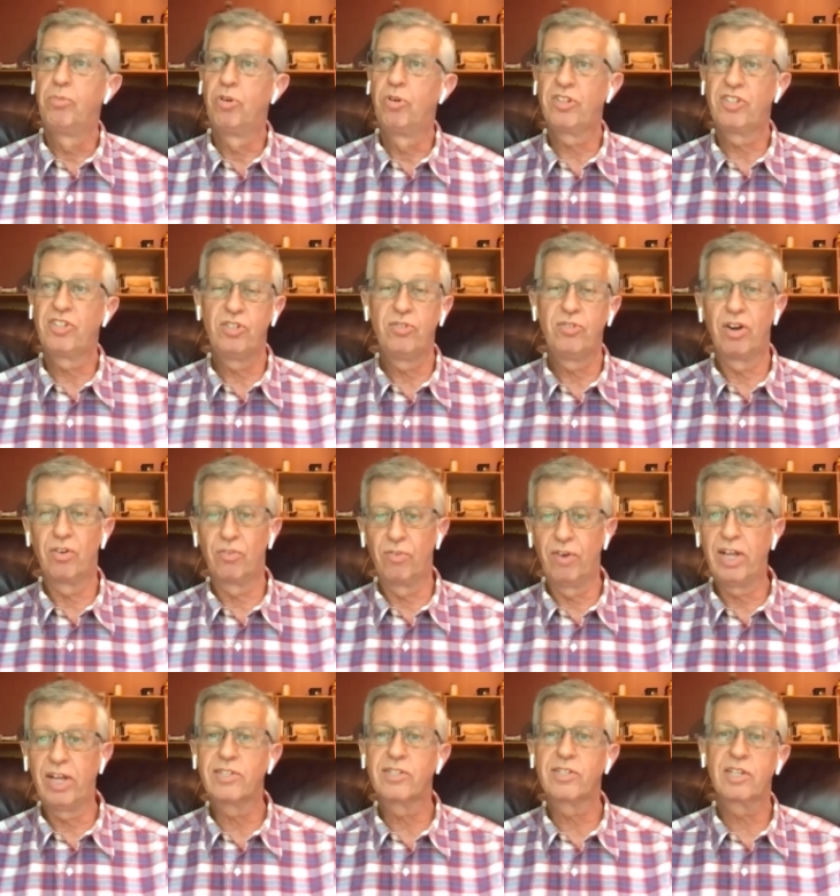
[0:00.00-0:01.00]
puts you at
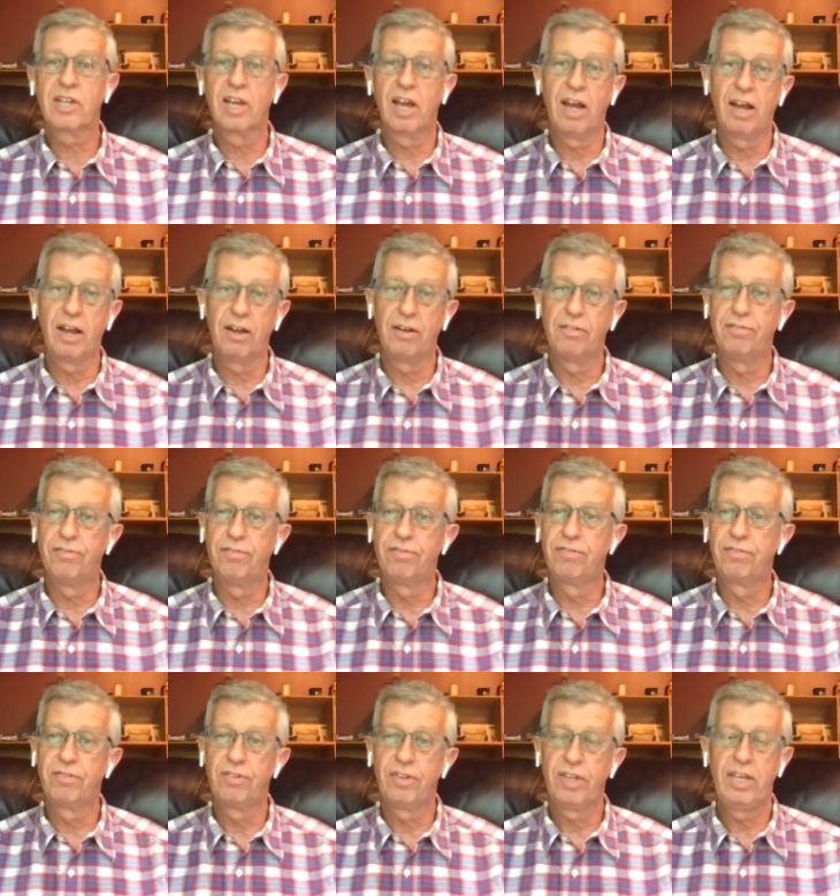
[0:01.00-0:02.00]
risk of
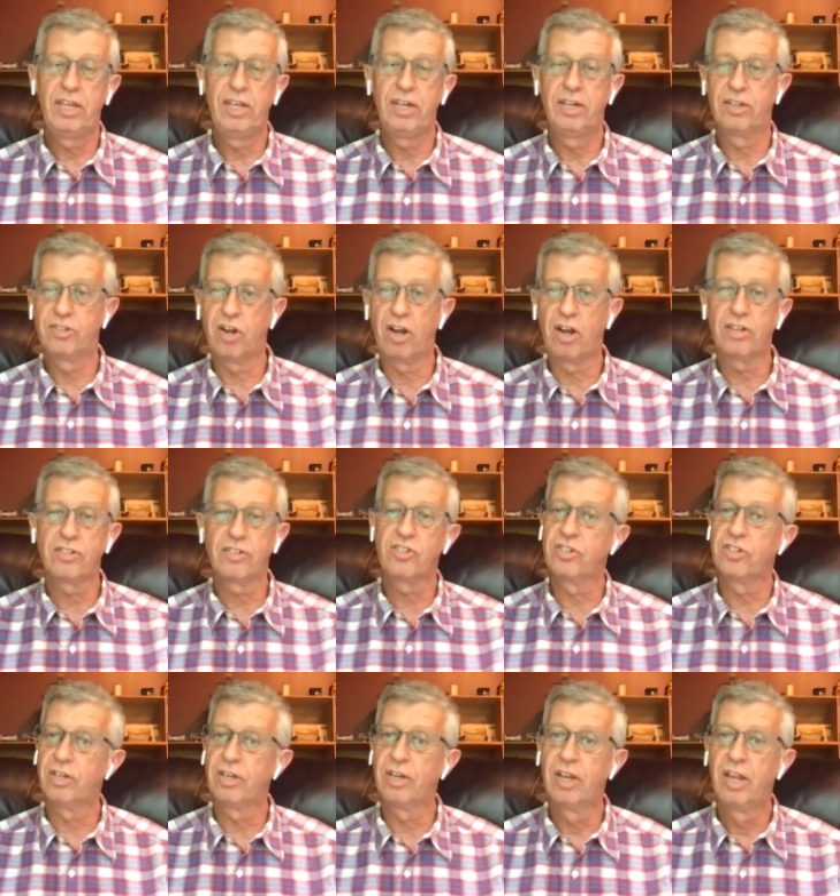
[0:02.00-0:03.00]
heat
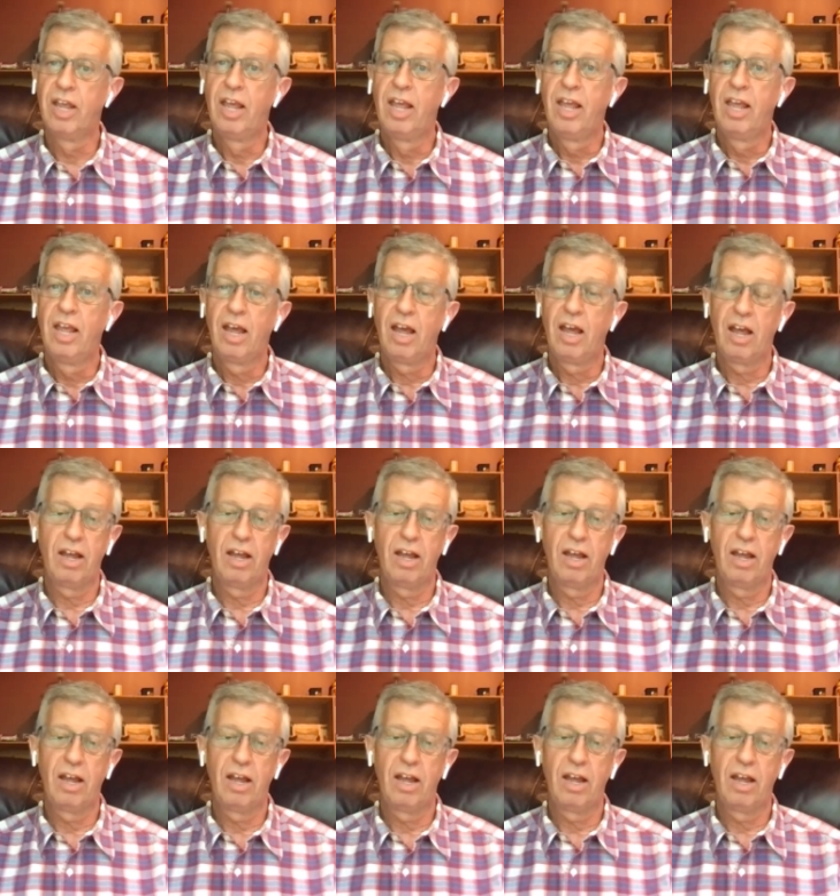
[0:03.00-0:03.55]
exhaustion, mm.